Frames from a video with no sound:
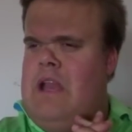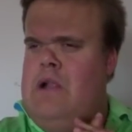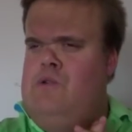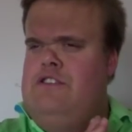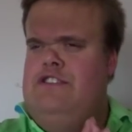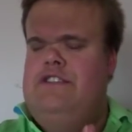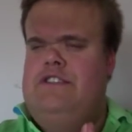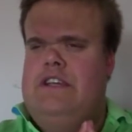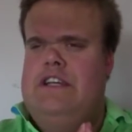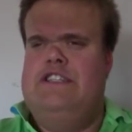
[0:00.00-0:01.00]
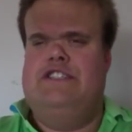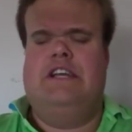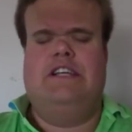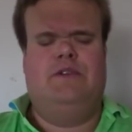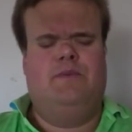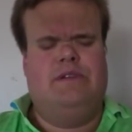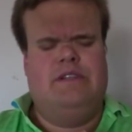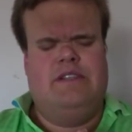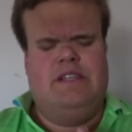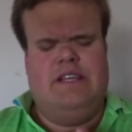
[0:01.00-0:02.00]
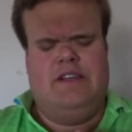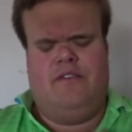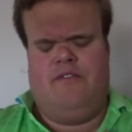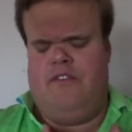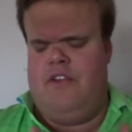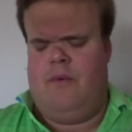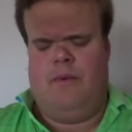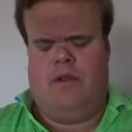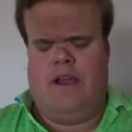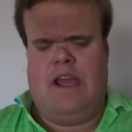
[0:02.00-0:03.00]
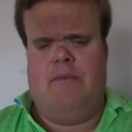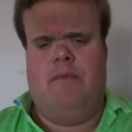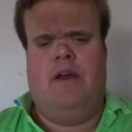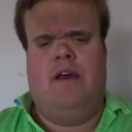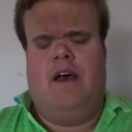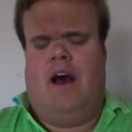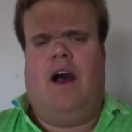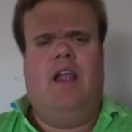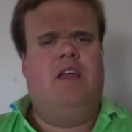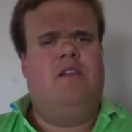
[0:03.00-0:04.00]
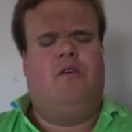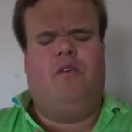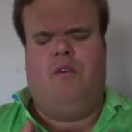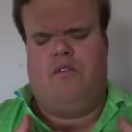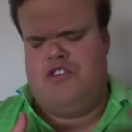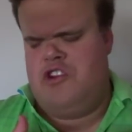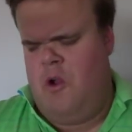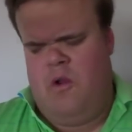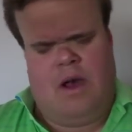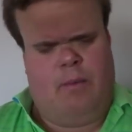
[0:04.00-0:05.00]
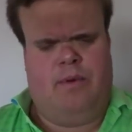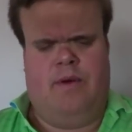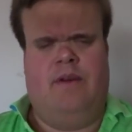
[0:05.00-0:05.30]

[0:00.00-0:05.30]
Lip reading: It was just a genuinely phenomenal game. Ireland showed up.